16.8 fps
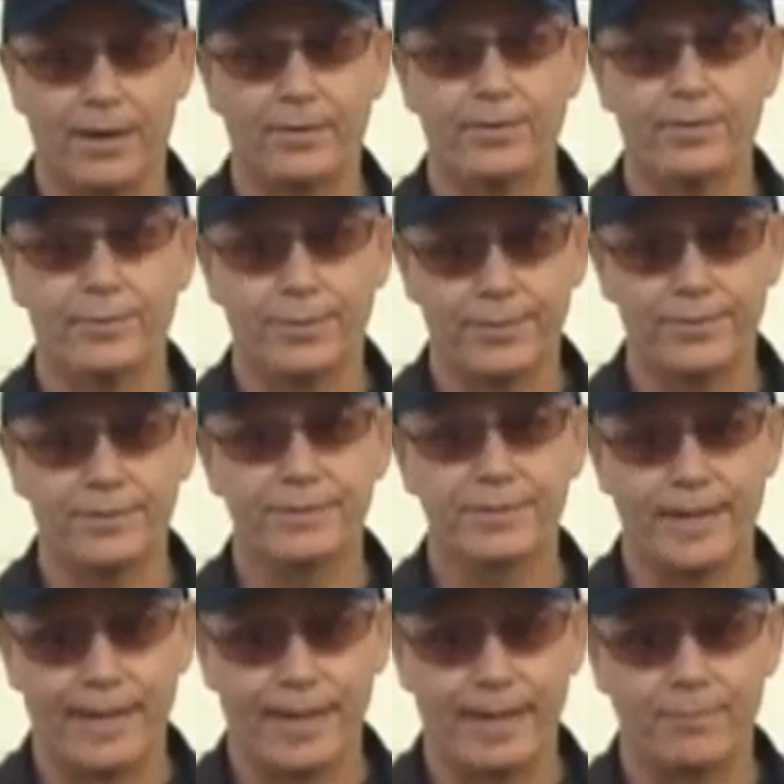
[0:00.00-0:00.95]
do you
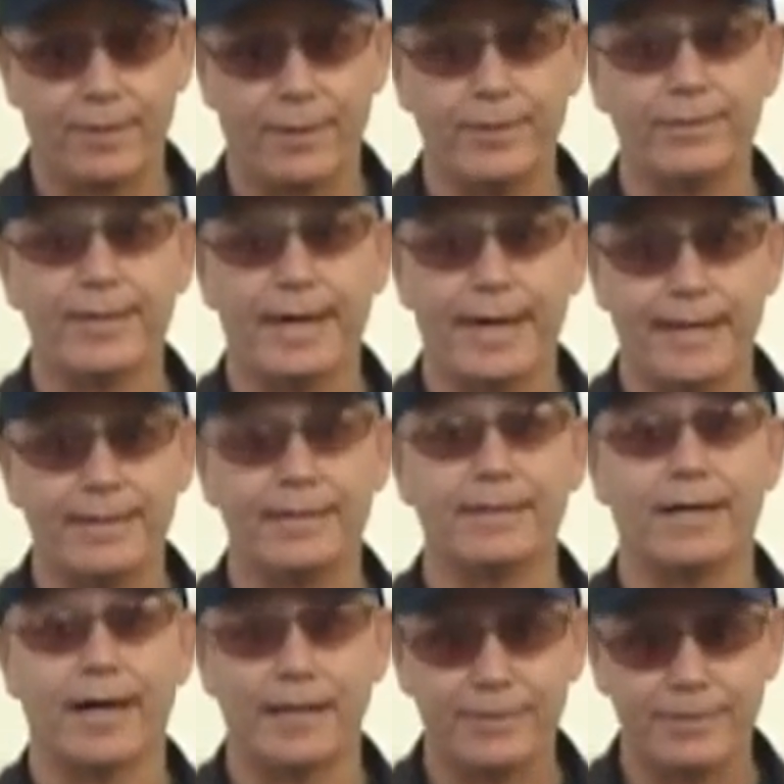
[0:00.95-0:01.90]
understand why you can't
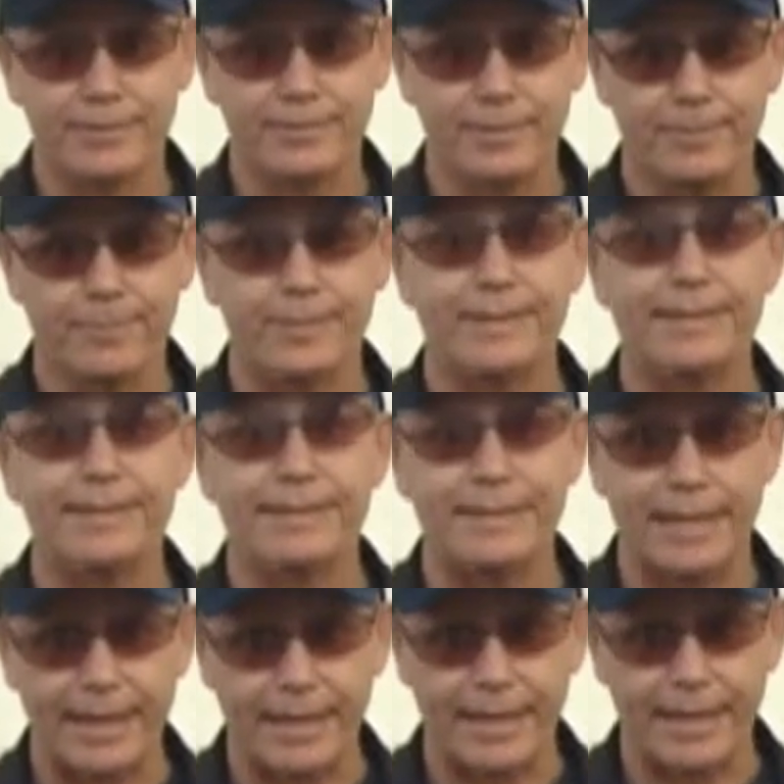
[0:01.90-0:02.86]
get ice cream when
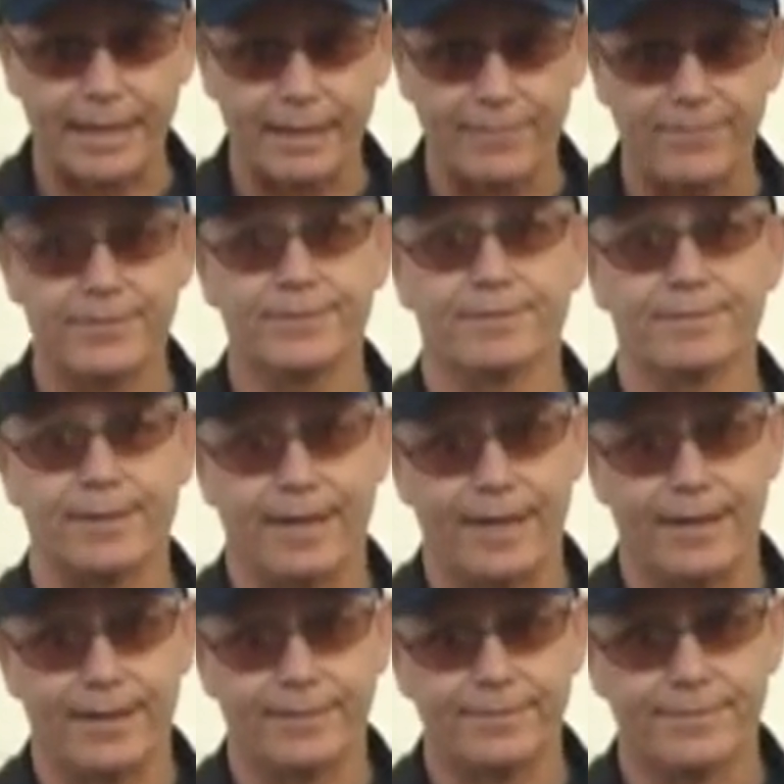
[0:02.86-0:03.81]
Dave is
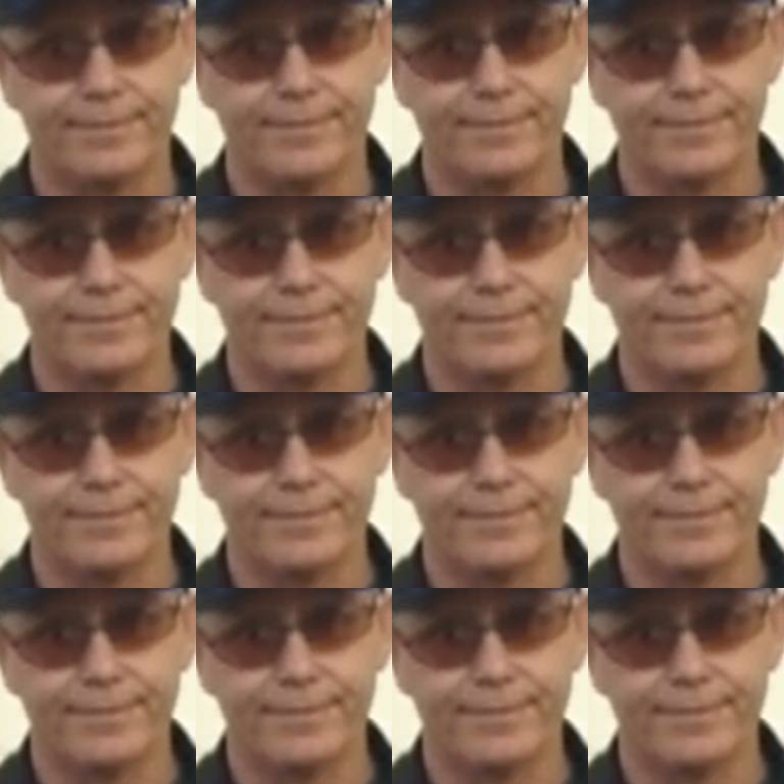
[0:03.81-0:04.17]
around?"